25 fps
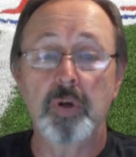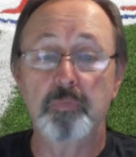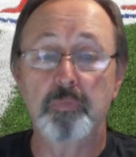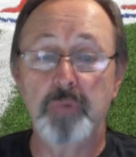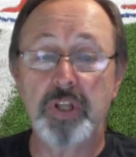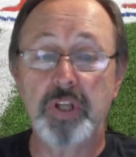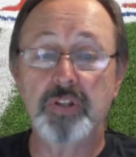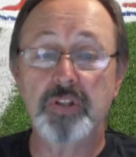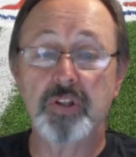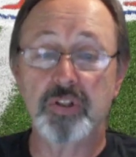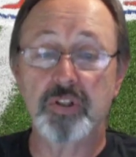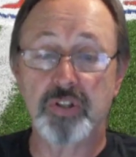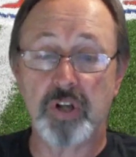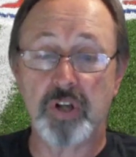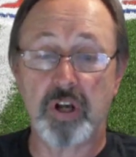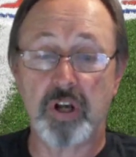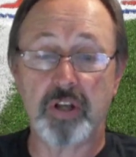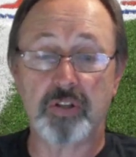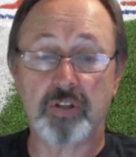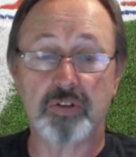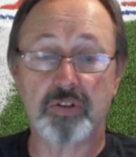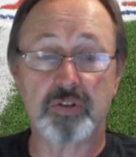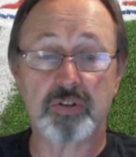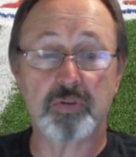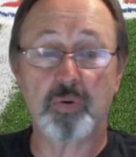beat the
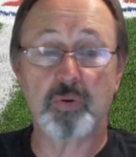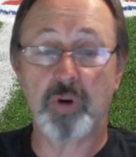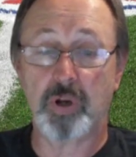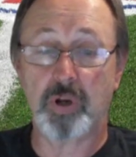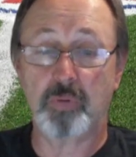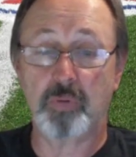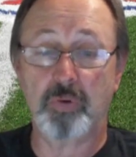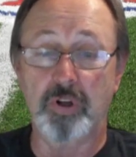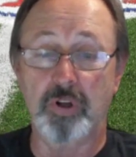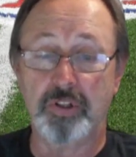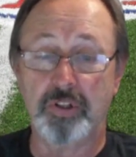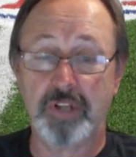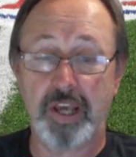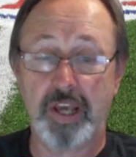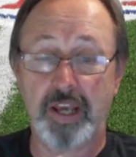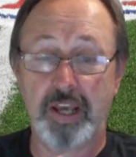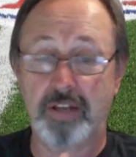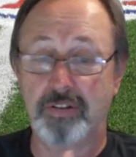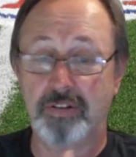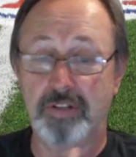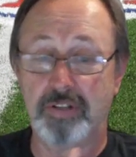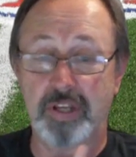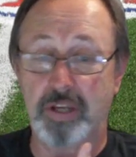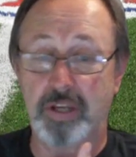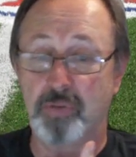Giants 21 to
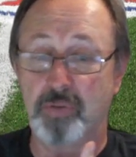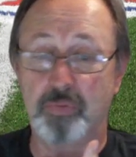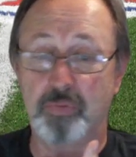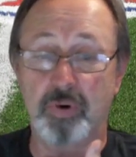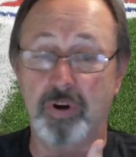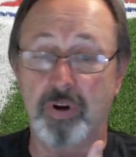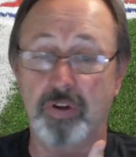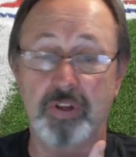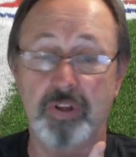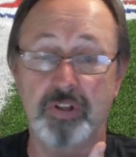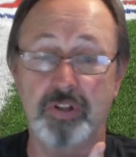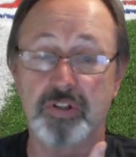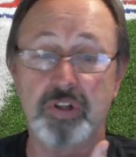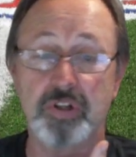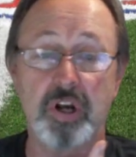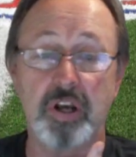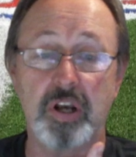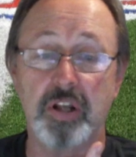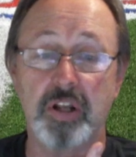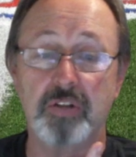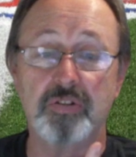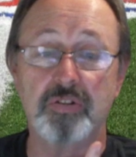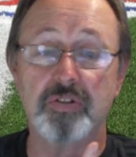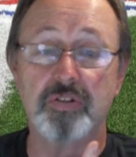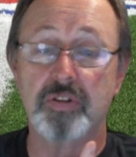18, where the
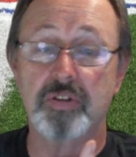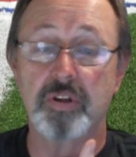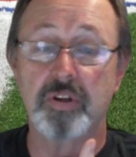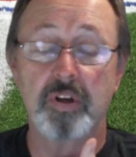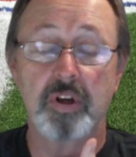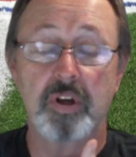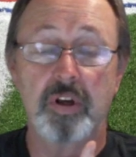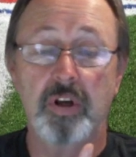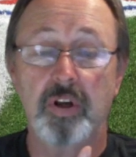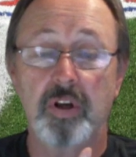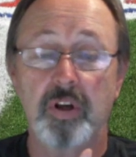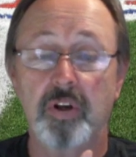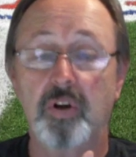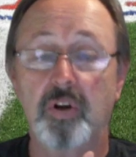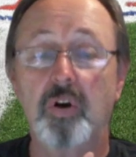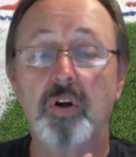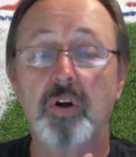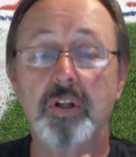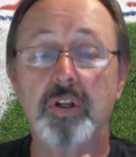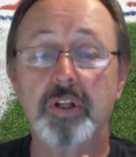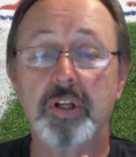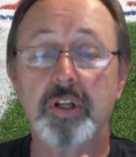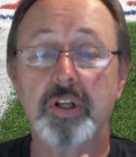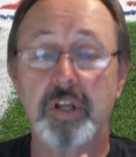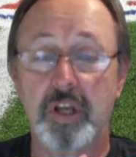Giants
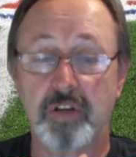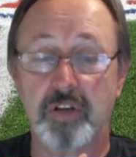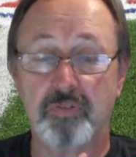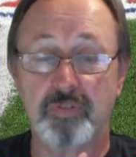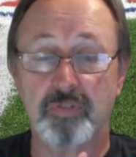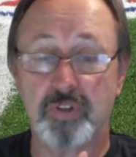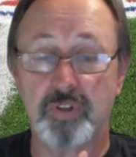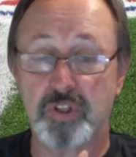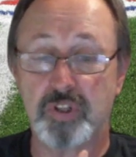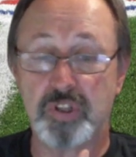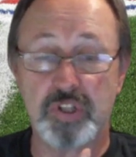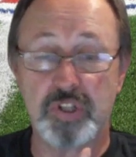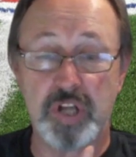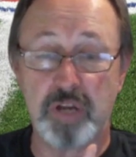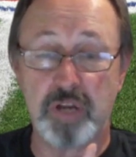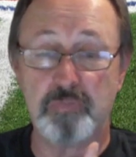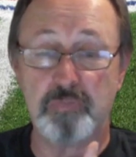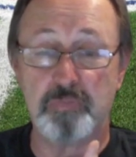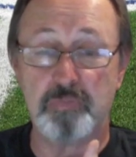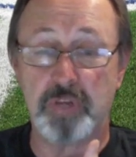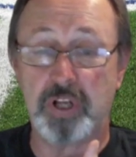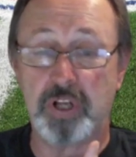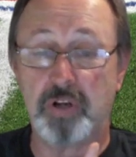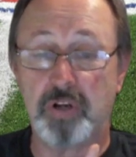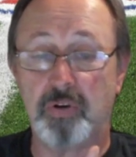couldn't kick for
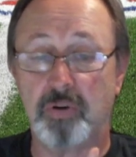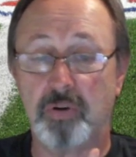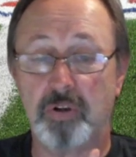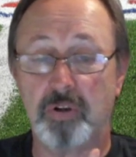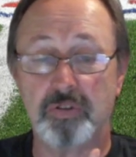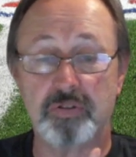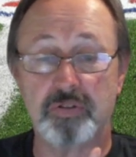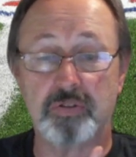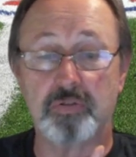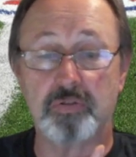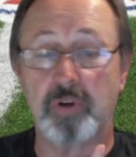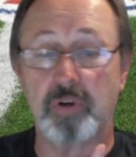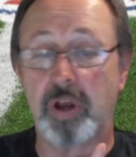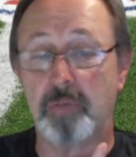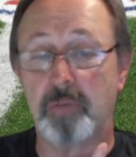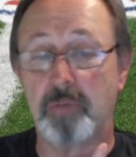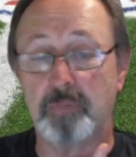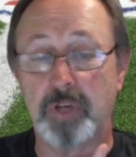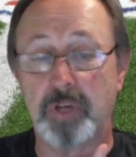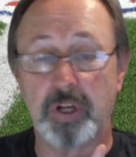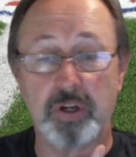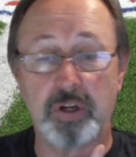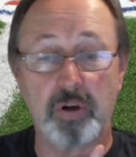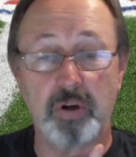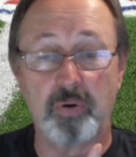shit because
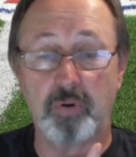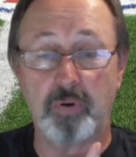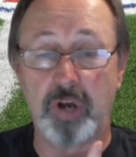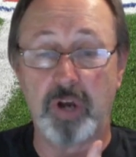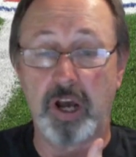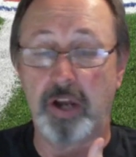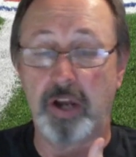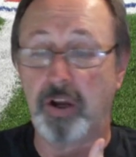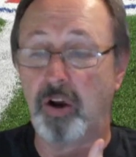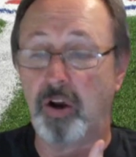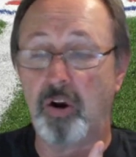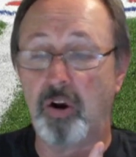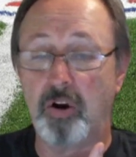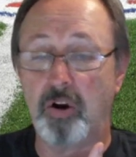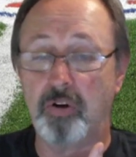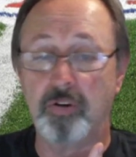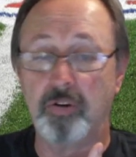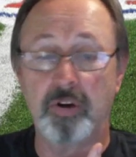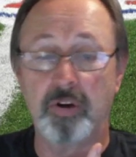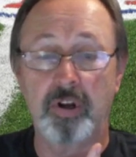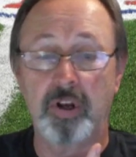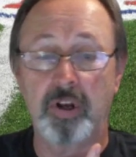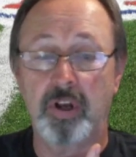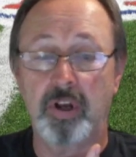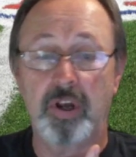Graham Gano got hurt
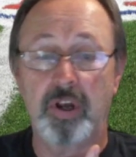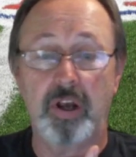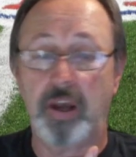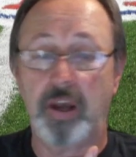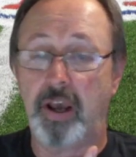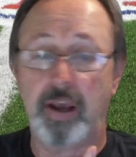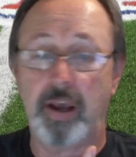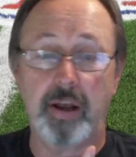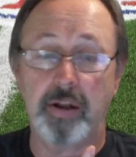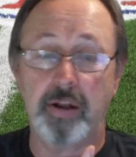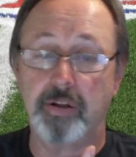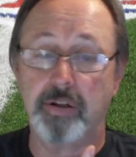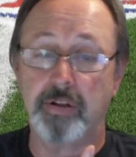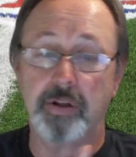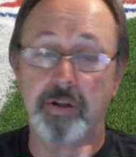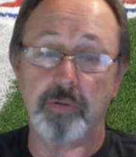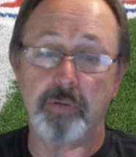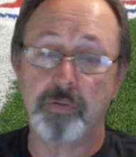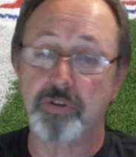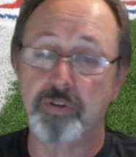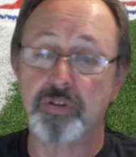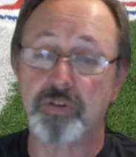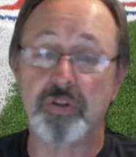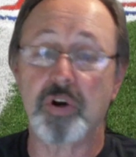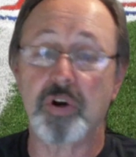and there
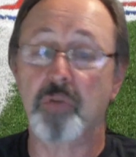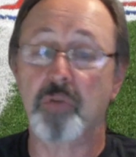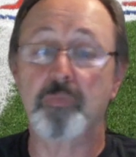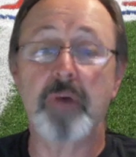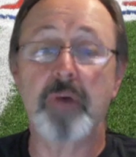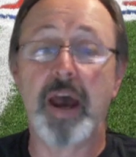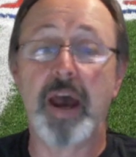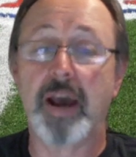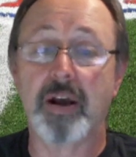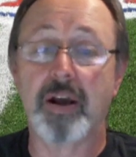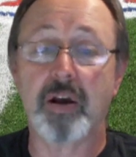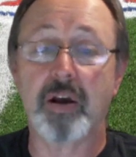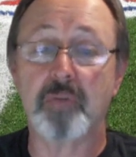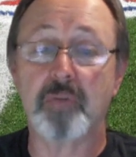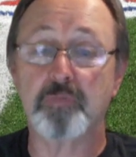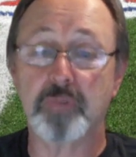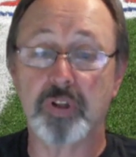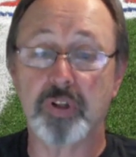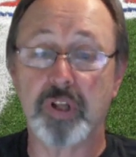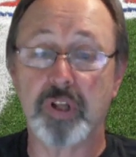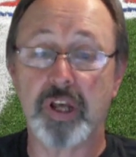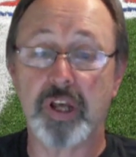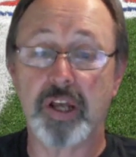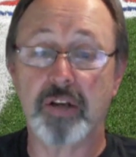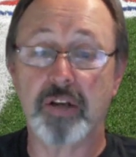was no backup
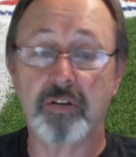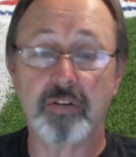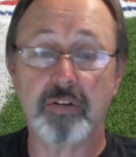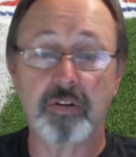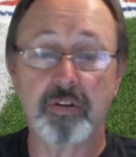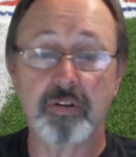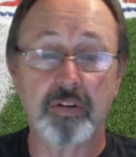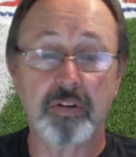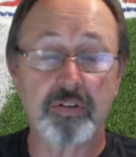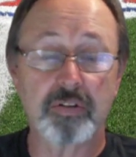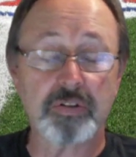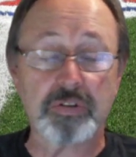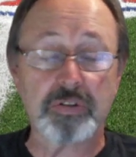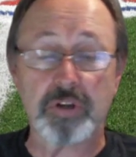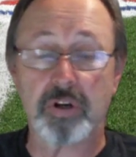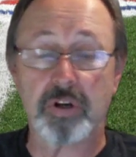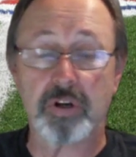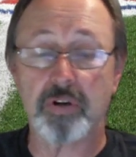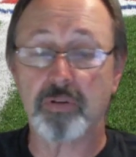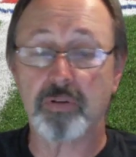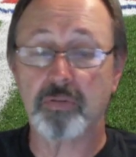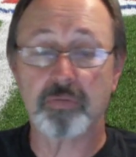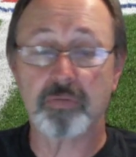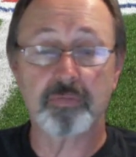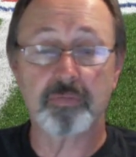plan.
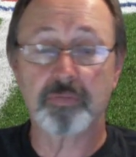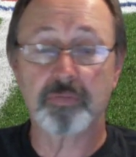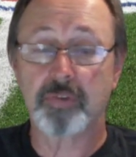So,